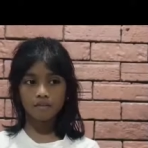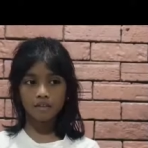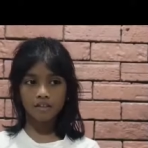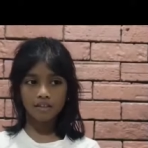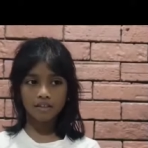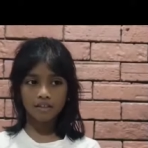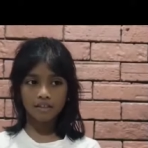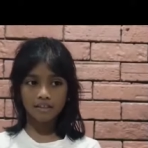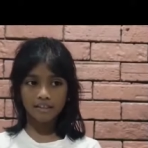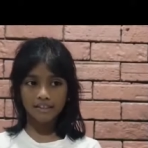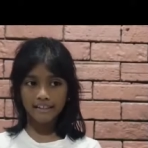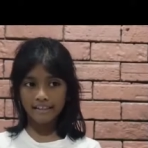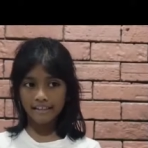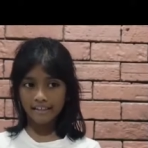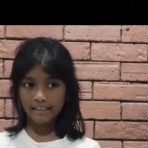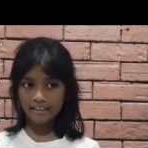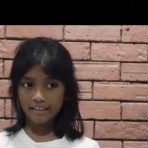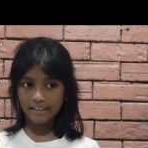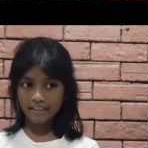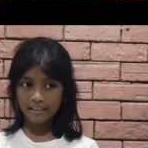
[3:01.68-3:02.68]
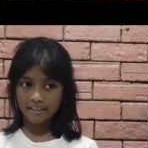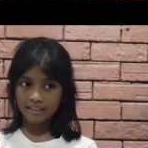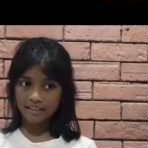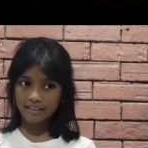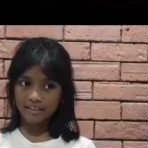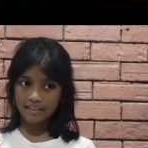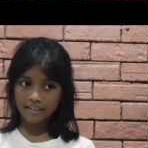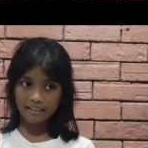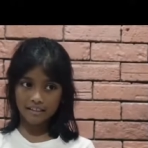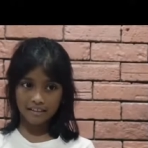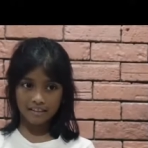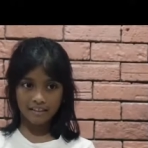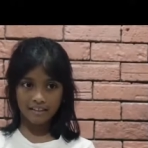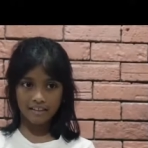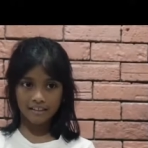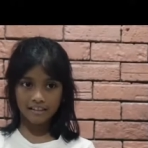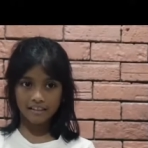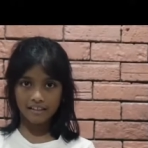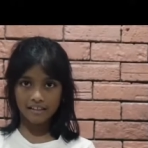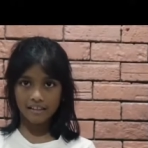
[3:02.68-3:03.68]
The changes
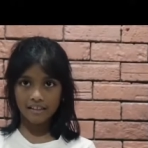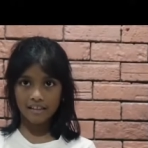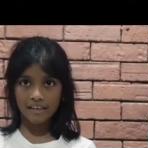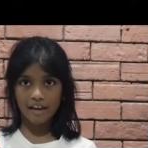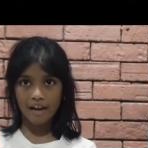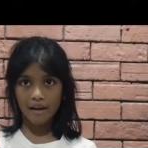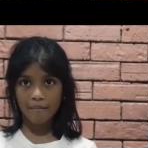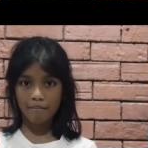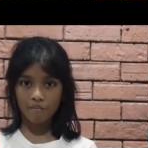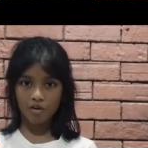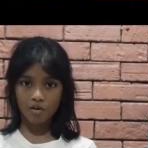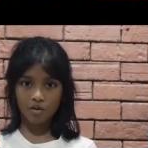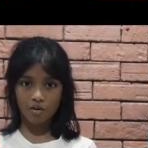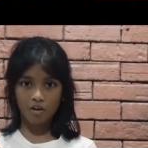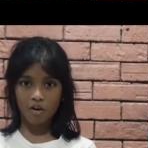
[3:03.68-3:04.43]
is that I'm more